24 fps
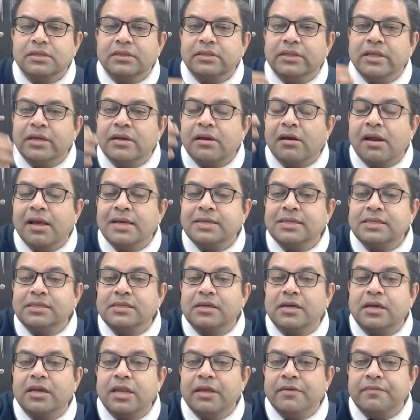there arises
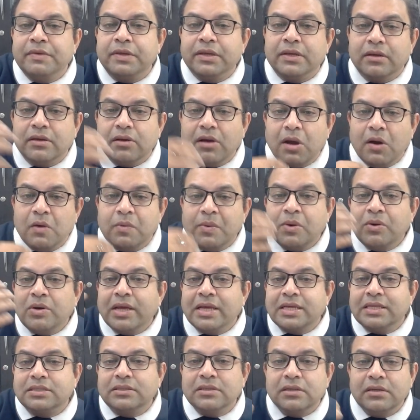craving about
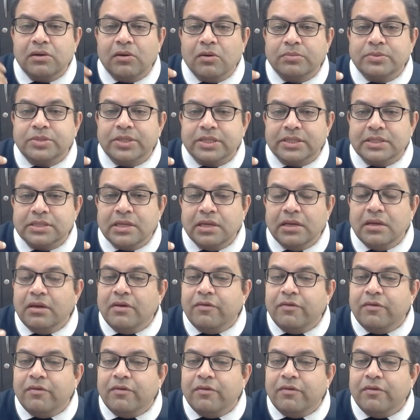external objects.